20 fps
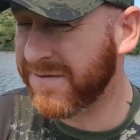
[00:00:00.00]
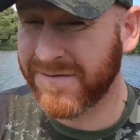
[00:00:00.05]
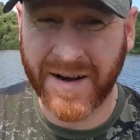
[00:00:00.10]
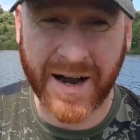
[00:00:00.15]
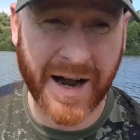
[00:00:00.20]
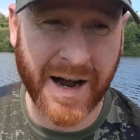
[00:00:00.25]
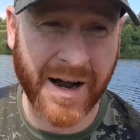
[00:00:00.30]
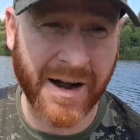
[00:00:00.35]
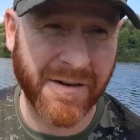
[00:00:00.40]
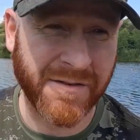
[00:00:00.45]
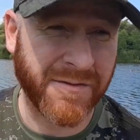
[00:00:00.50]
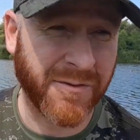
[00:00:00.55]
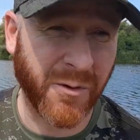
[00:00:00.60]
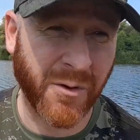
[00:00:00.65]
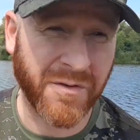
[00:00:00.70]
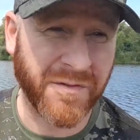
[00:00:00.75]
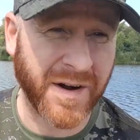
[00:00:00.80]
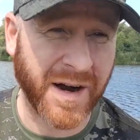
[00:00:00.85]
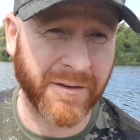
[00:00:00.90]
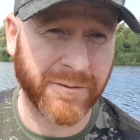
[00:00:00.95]
4
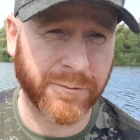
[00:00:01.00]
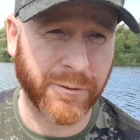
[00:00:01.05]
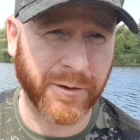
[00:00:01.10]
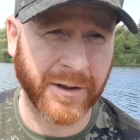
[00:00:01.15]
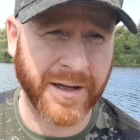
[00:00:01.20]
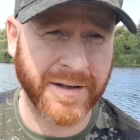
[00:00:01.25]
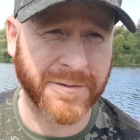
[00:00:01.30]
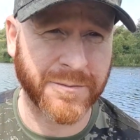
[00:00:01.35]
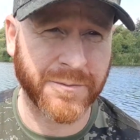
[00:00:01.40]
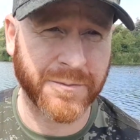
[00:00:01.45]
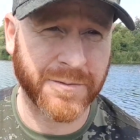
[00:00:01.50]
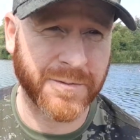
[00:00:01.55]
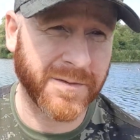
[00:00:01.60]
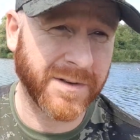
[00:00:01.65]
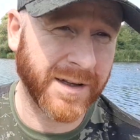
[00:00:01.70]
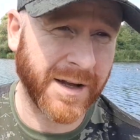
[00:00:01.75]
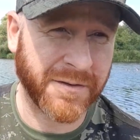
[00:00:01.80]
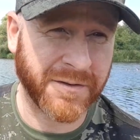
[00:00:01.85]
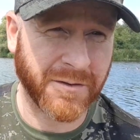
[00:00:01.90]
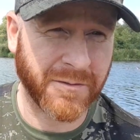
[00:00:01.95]
or 5 rod lengths
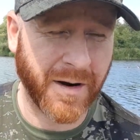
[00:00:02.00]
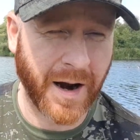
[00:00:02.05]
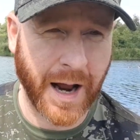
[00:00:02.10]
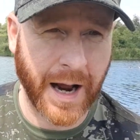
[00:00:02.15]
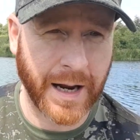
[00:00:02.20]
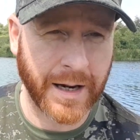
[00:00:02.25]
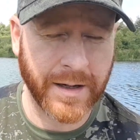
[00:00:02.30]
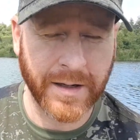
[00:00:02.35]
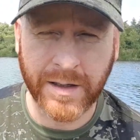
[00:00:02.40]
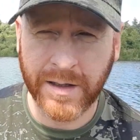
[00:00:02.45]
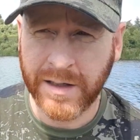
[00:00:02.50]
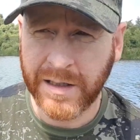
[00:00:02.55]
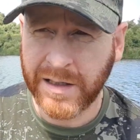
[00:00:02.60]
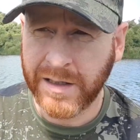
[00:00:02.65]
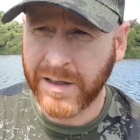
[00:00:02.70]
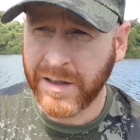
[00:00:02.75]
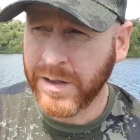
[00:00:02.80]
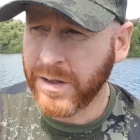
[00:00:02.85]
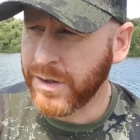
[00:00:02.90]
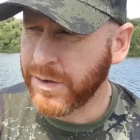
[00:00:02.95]
left to right.
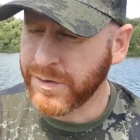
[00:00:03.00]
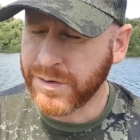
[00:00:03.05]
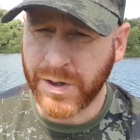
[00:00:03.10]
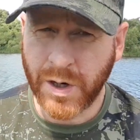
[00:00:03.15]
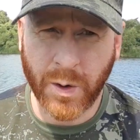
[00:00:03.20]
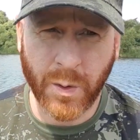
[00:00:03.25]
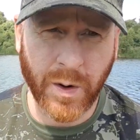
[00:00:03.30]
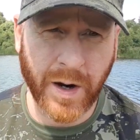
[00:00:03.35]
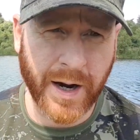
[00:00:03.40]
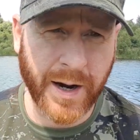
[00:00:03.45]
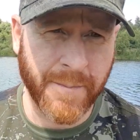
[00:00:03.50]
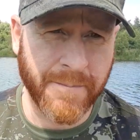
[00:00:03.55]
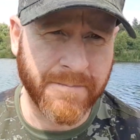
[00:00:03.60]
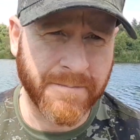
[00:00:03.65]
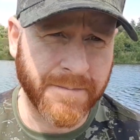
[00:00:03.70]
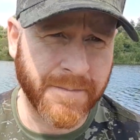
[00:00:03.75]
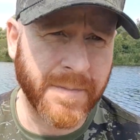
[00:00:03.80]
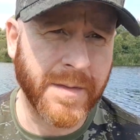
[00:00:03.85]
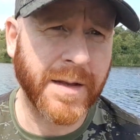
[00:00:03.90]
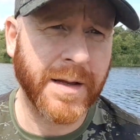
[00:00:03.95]
So
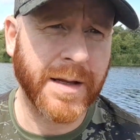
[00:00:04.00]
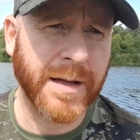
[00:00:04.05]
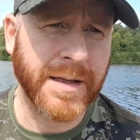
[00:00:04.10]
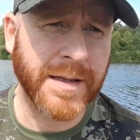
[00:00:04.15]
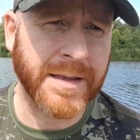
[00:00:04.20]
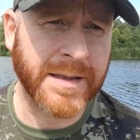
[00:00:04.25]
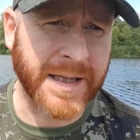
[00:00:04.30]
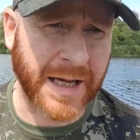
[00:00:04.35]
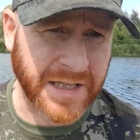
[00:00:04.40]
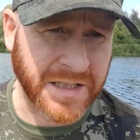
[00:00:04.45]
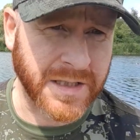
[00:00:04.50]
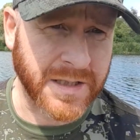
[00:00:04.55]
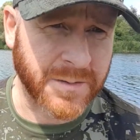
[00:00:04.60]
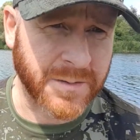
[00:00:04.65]
that's the